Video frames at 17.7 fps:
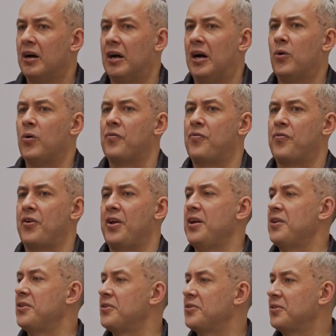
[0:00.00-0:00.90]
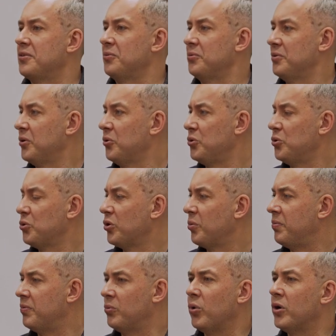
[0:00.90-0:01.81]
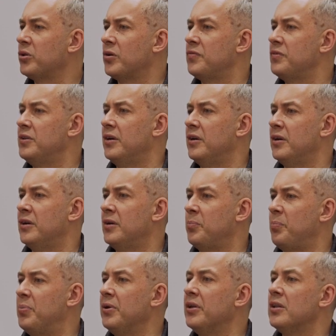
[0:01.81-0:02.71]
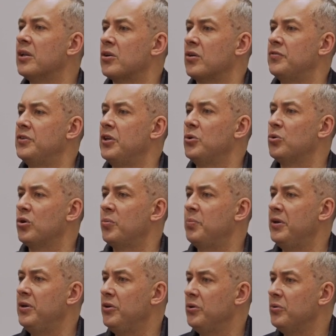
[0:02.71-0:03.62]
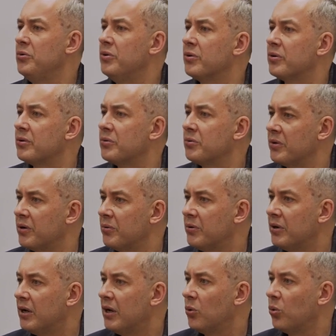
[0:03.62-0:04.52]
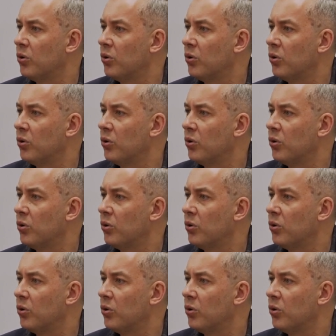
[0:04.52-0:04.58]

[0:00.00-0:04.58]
our friend, you know, Europe, one of the pillar of the European Union, you know,